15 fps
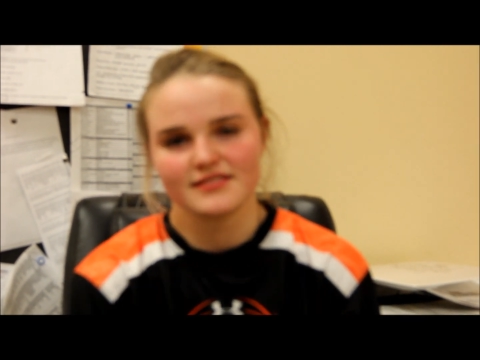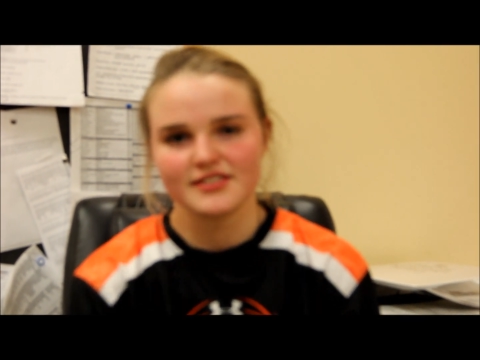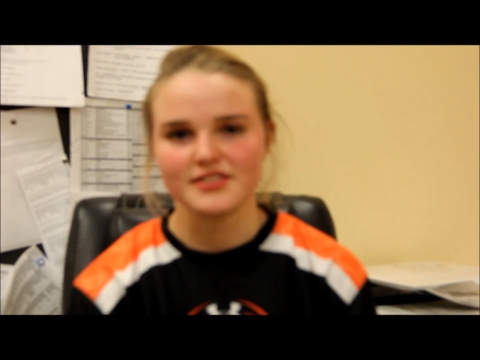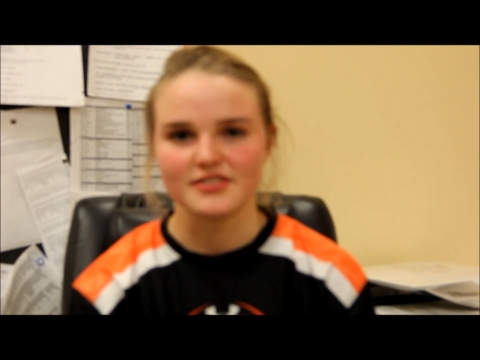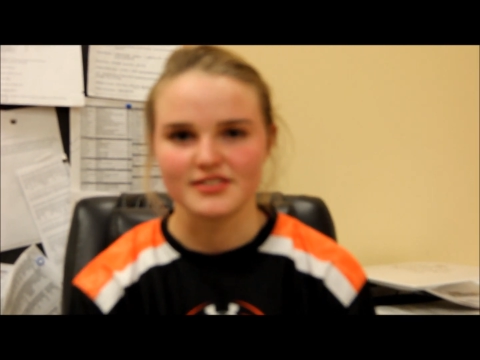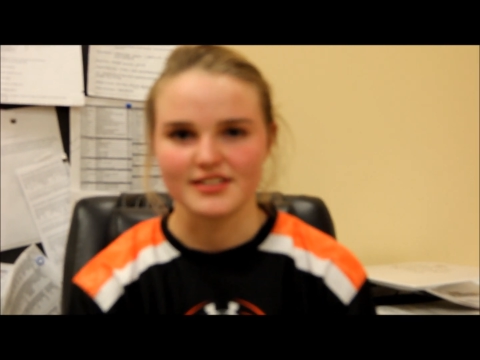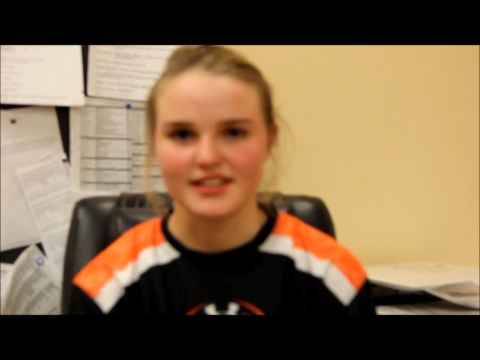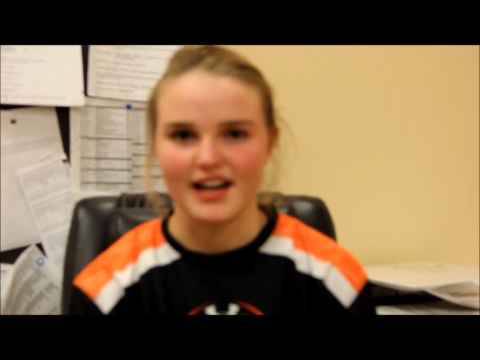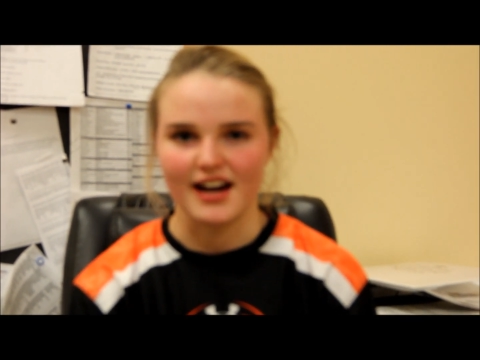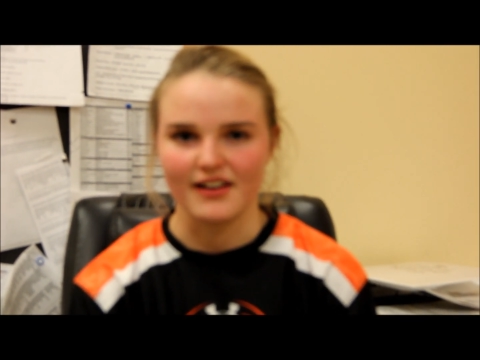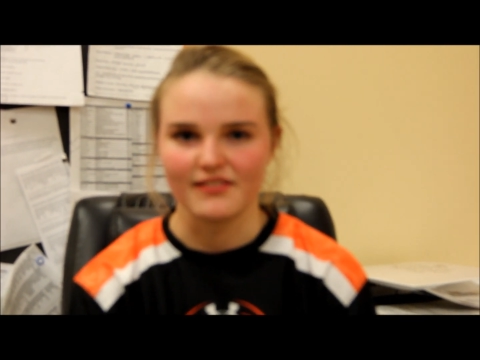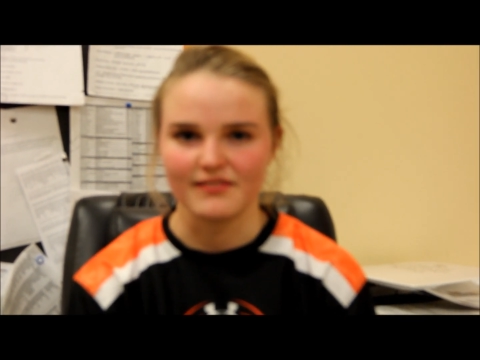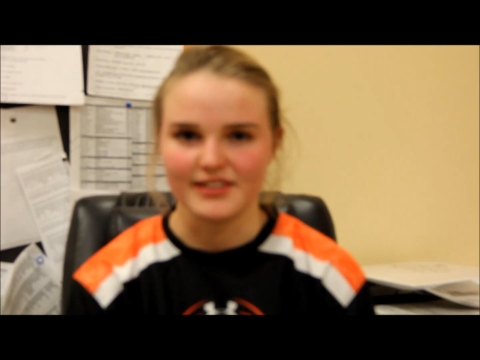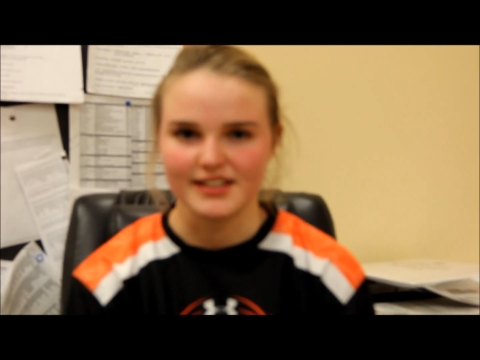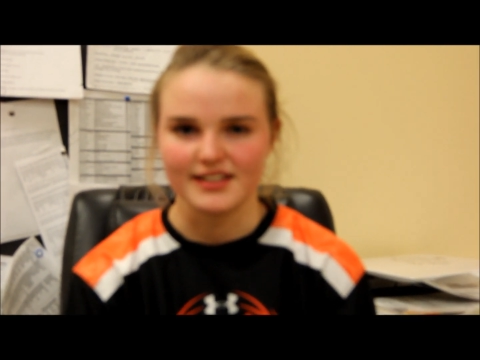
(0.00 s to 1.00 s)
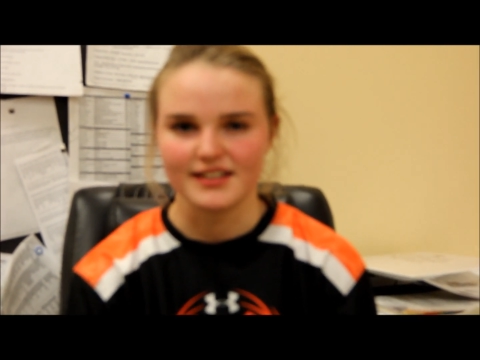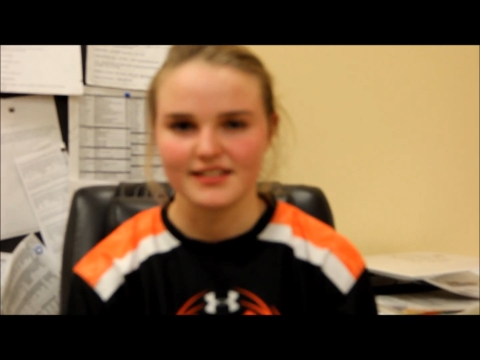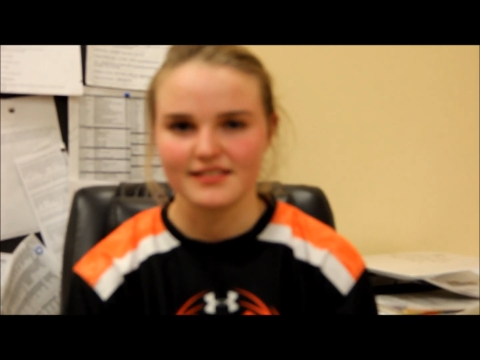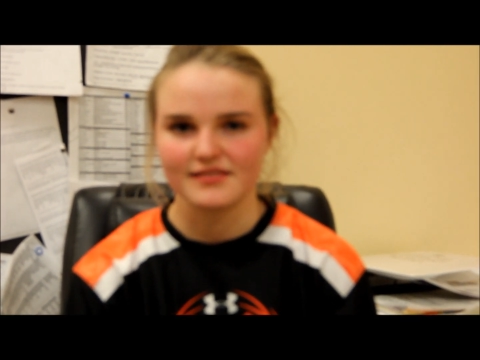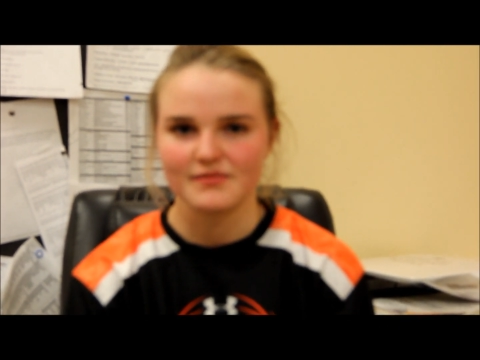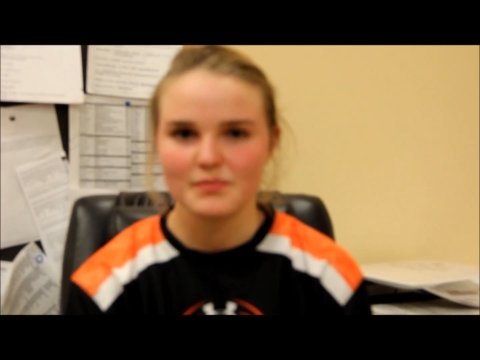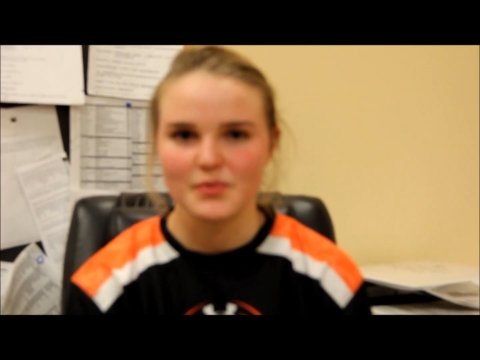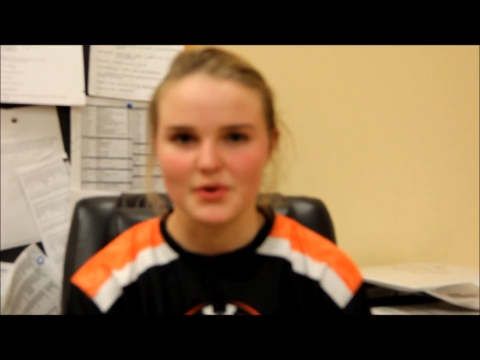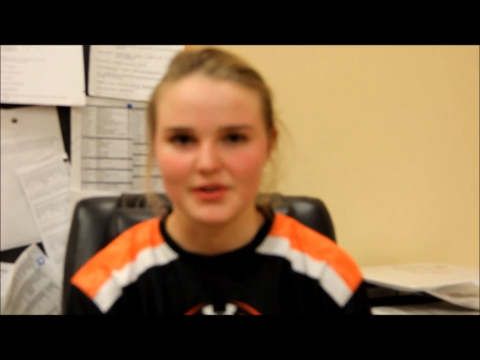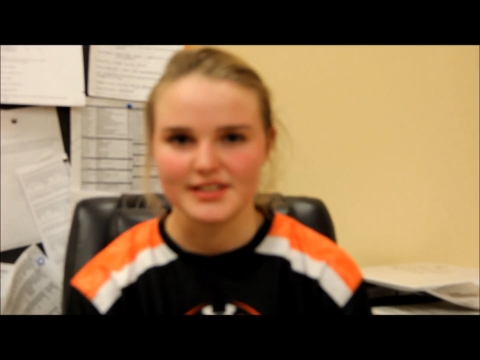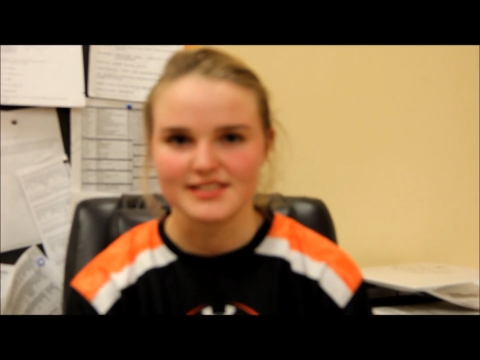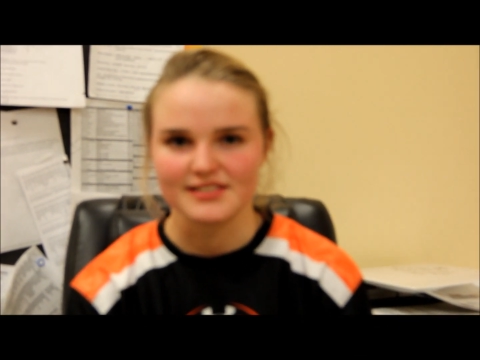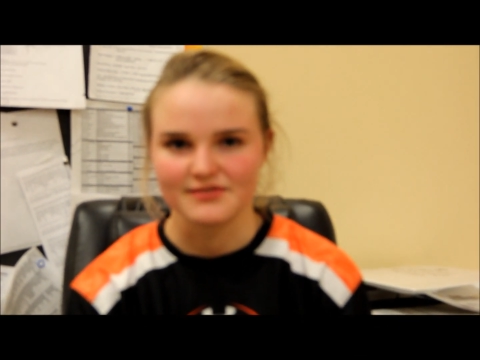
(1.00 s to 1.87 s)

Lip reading: usually how we get points.